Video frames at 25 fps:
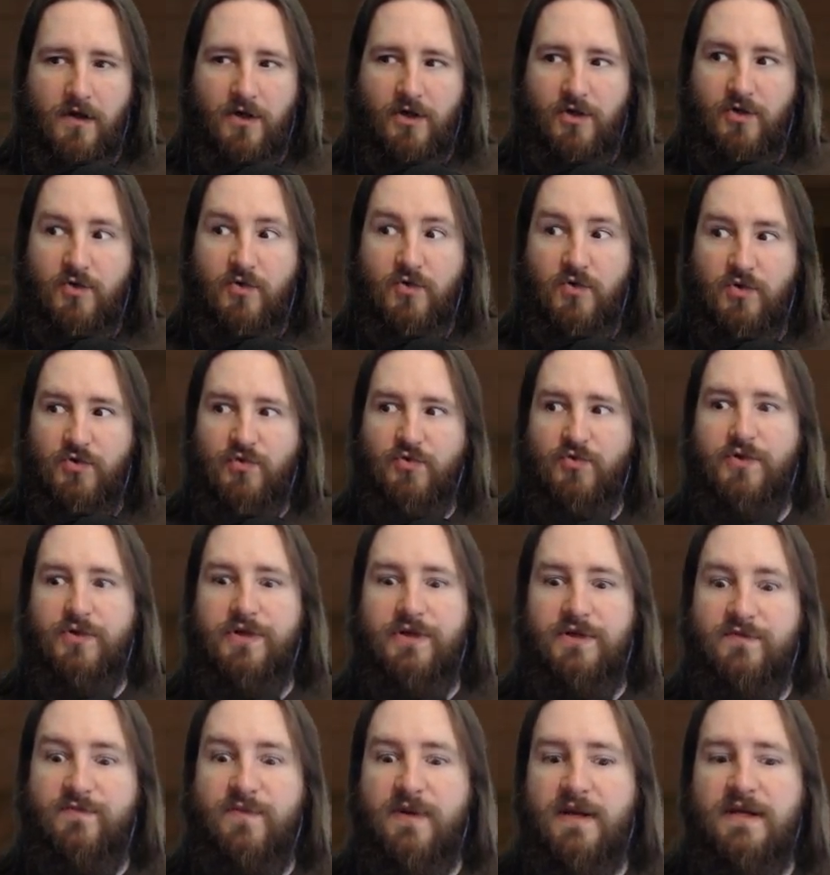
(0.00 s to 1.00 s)
Could
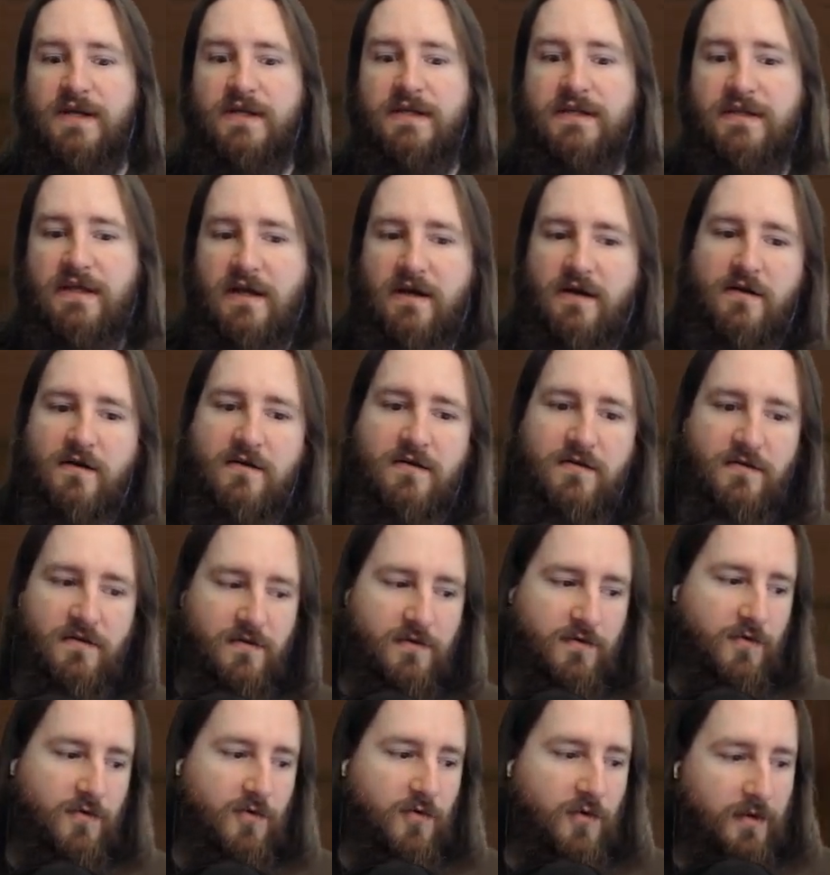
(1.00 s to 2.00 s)
greed have been in there?
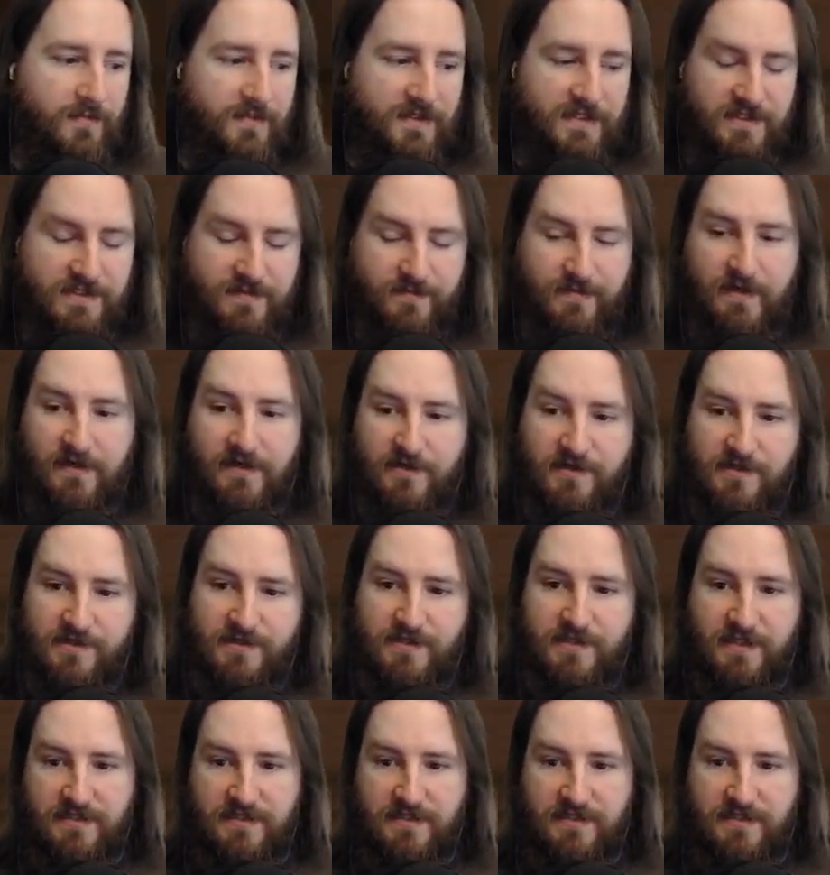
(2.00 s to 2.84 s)
Or, I mean, spiders.